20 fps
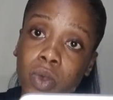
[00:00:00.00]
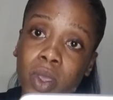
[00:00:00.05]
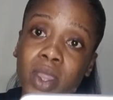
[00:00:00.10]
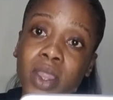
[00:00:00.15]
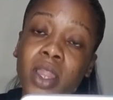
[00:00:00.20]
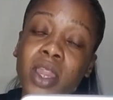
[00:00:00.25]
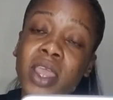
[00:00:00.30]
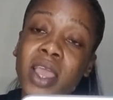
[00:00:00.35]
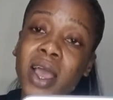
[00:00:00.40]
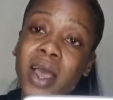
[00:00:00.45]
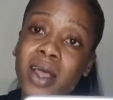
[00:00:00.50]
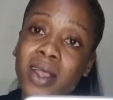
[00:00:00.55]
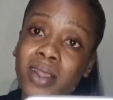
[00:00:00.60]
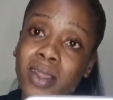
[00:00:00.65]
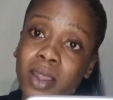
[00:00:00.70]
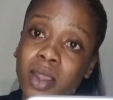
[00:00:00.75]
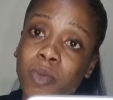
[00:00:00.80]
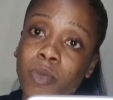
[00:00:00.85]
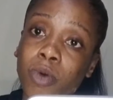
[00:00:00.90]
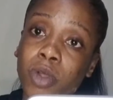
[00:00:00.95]
And then he asked
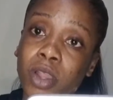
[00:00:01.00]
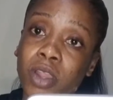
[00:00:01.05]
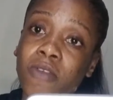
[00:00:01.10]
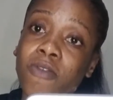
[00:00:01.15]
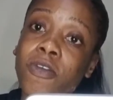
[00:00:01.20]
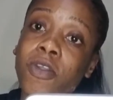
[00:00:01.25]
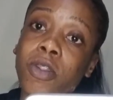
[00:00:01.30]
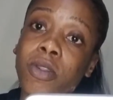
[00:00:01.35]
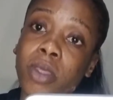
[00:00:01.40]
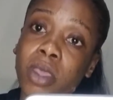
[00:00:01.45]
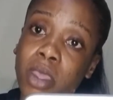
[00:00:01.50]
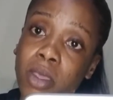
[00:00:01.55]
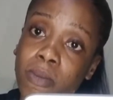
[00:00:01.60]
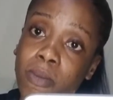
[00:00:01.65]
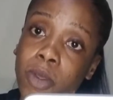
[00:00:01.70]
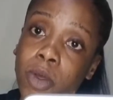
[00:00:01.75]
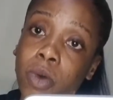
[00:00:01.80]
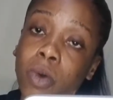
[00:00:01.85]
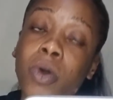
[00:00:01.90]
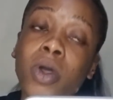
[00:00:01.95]
his boss if he'd
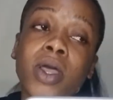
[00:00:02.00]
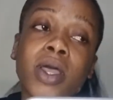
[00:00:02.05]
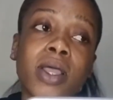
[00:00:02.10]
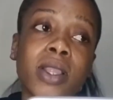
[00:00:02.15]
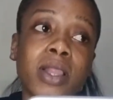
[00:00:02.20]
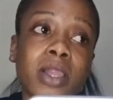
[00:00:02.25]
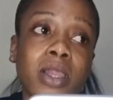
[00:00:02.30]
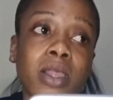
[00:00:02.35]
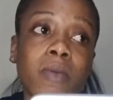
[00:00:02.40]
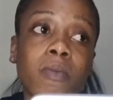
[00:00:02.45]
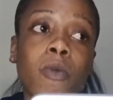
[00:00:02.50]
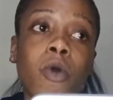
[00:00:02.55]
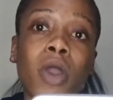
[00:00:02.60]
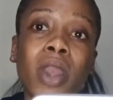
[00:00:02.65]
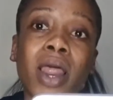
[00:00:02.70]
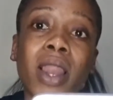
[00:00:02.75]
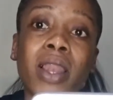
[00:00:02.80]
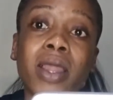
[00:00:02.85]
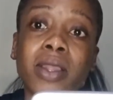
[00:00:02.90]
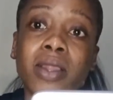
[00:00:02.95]
email Tim
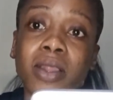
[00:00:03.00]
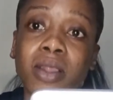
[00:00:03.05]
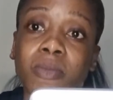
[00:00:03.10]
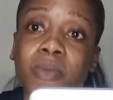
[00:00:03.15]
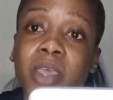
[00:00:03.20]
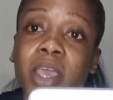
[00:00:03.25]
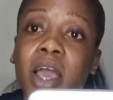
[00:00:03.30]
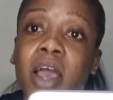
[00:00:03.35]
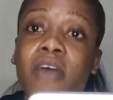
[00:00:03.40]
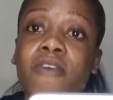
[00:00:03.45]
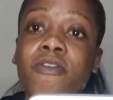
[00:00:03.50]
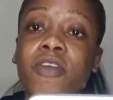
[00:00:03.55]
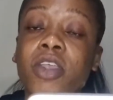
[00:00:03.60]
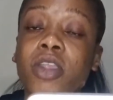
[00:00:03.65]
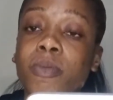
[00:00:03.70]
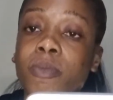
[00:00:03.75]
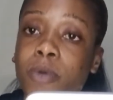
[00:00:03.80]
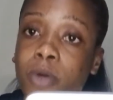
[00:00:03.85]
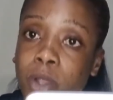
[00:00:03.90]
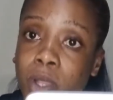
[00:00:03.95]
on Alex's behalf.
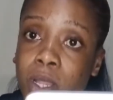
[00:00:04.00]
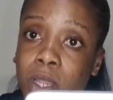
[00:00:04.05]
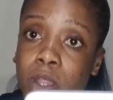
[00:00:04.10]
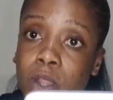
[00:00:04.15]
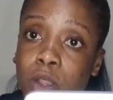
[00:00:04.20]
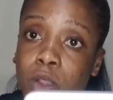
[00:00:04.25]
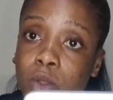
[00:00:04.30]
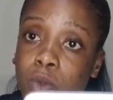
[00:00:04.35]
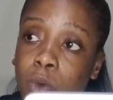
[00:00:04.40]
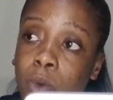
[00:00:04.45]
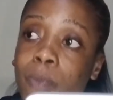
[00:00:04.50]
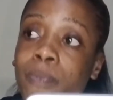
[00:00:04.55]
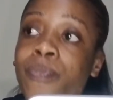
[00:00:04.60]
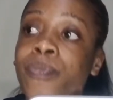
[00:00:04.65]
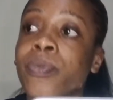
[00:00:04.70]
His boss did so.